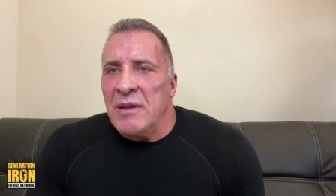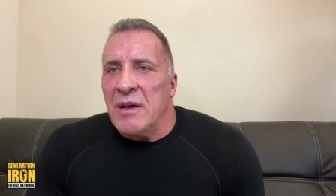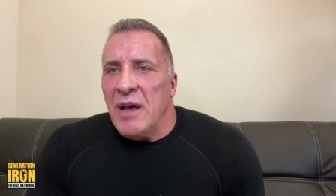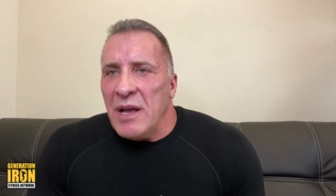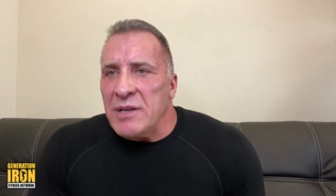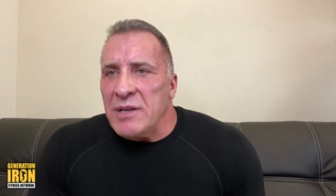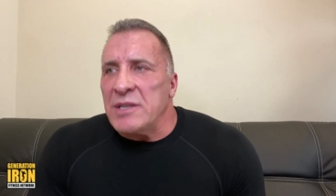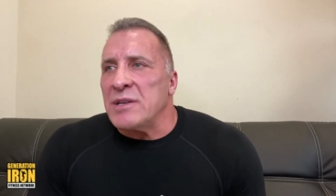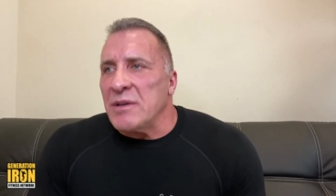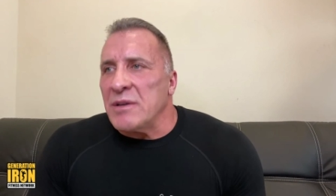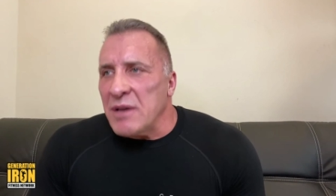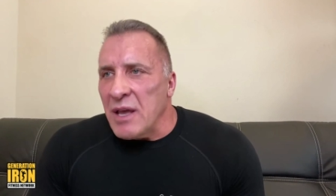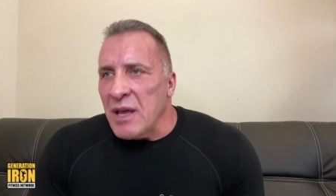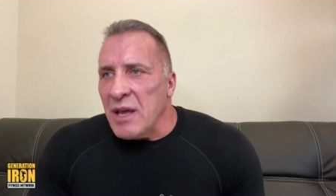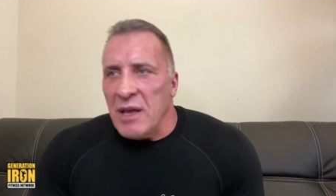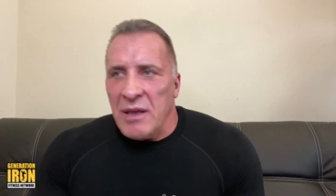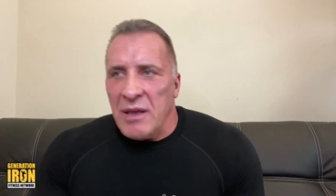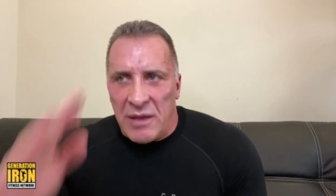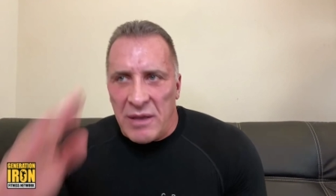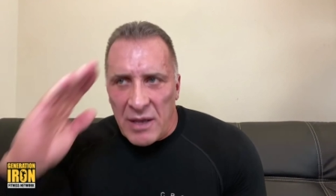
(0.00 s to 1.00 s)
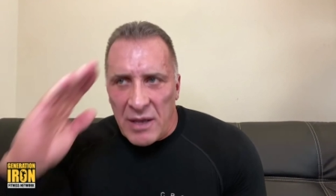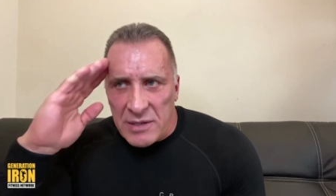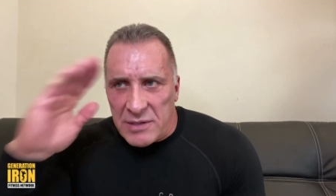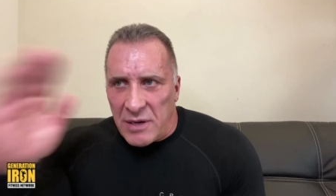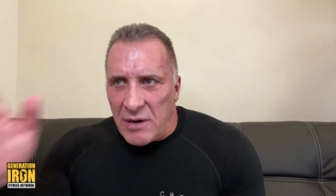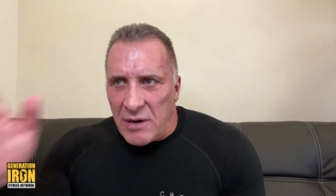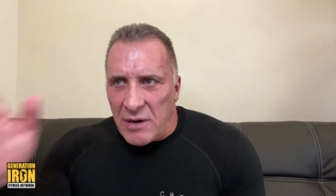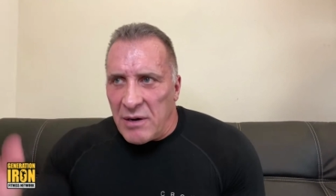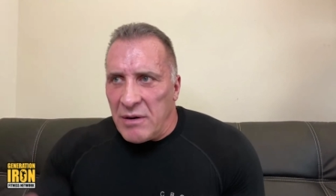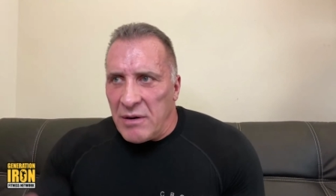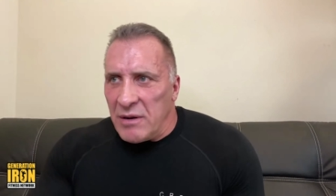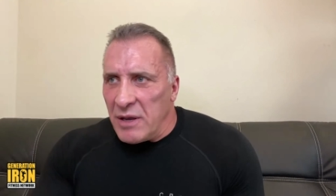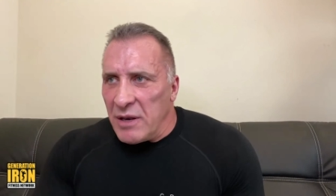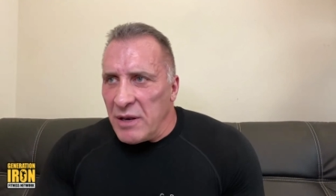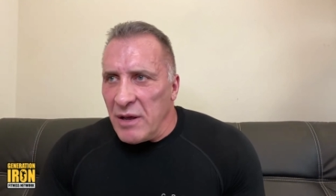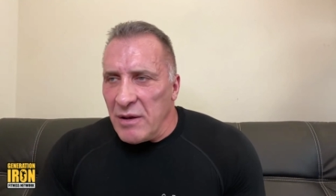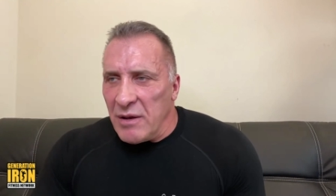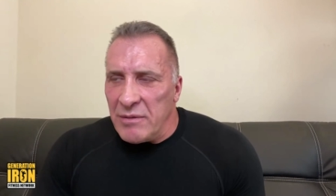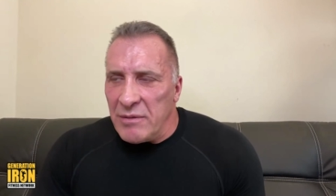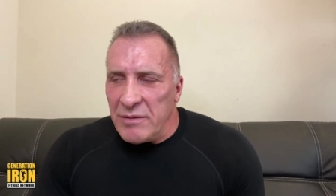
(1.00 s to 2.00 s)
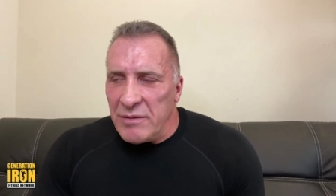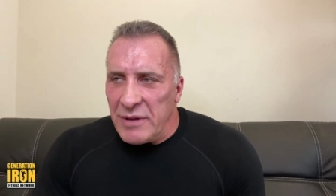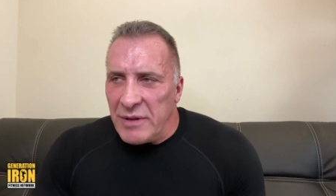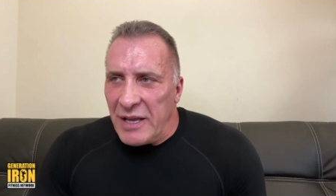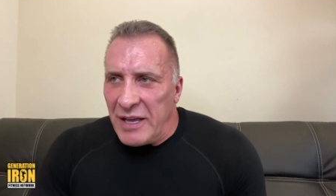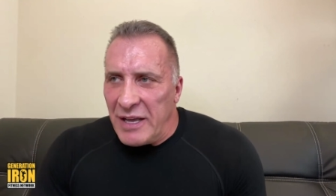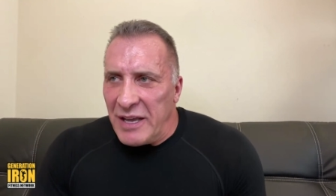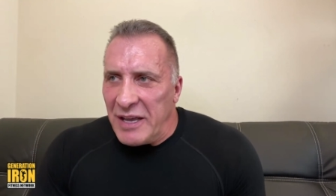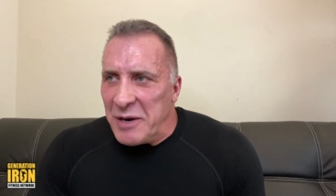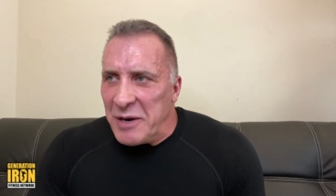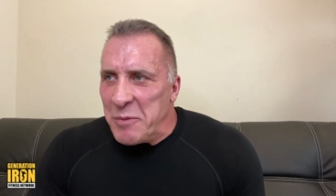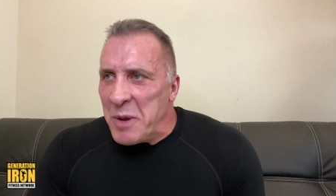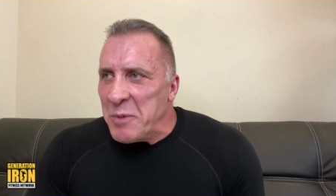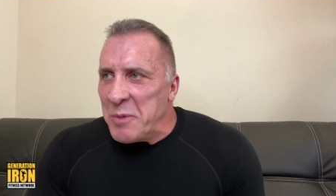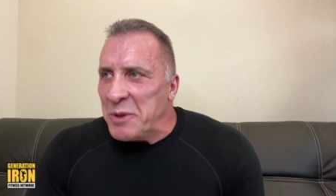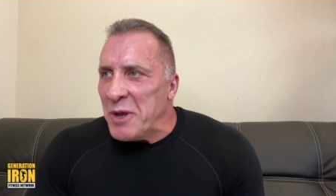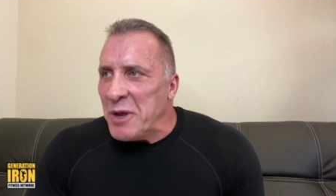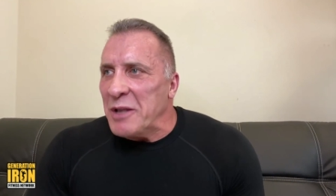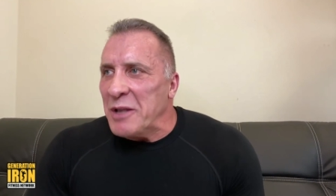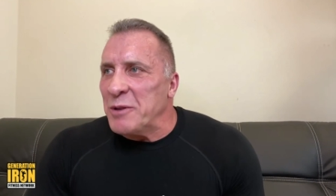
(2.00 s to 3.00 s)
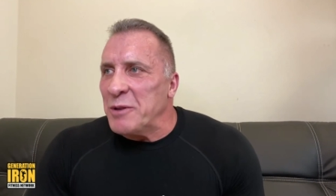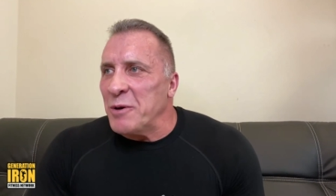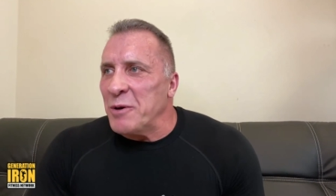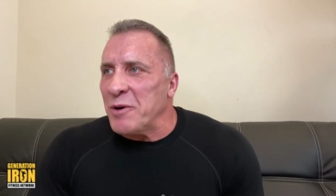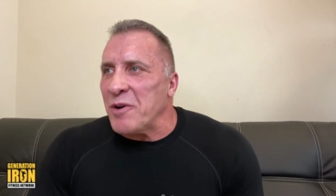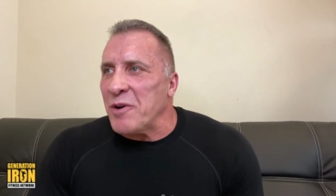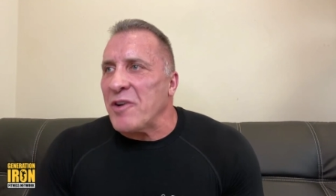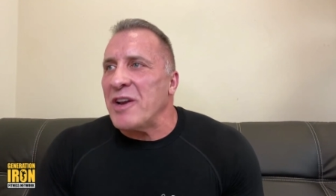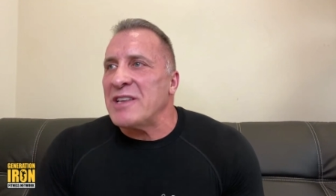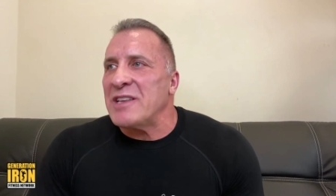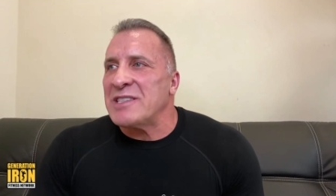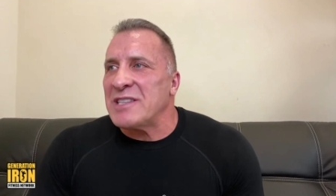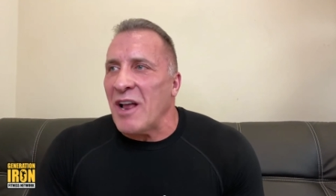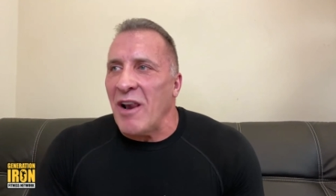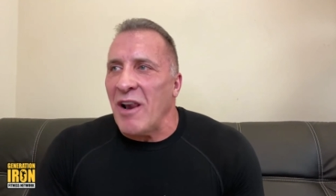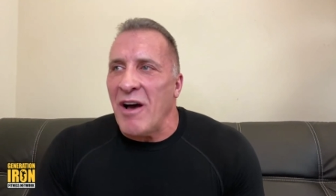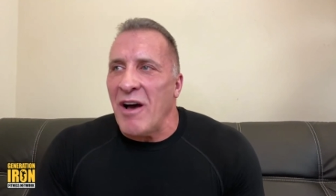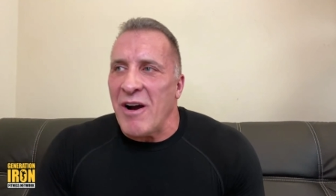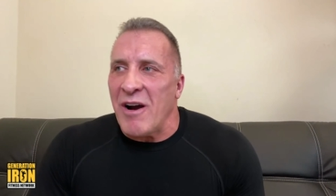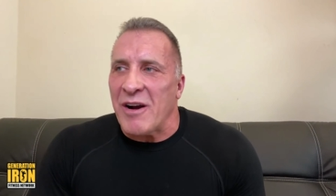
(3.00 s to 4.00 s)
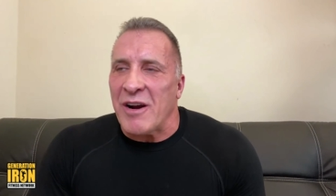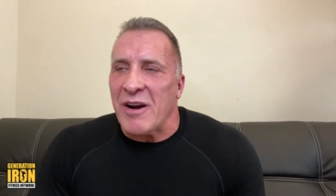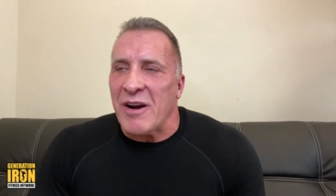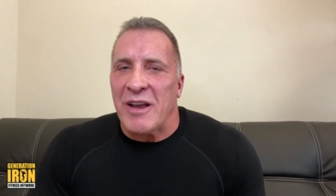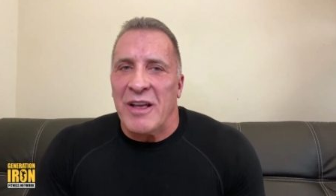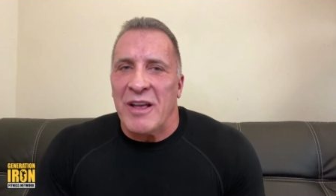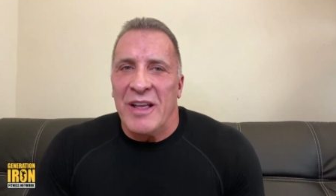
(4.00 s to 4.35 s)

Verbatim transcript: I just okay, yes, sir. You know, uh, I remember talking to Chris Clark,